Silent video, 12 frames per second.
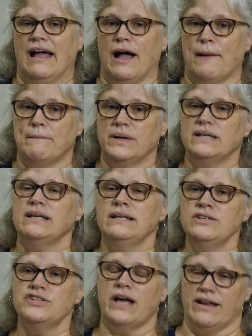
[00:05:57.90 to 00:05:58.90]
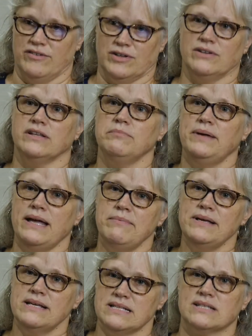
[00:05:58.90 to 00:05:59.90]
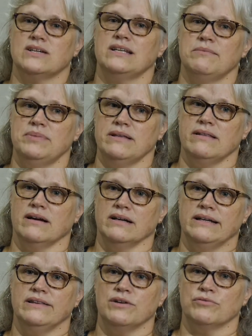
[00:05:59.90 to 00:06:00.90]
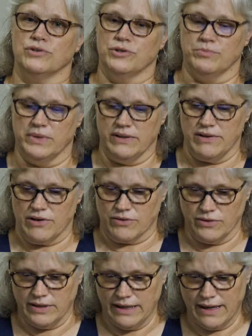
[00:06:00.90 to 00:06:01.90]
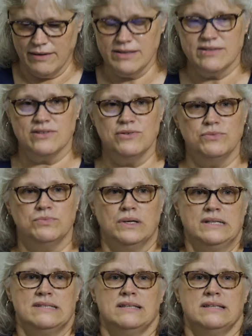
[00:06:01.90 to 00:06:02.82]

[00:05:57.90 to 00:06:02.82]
But in general, the baby is going to be there in the room with you. And so what's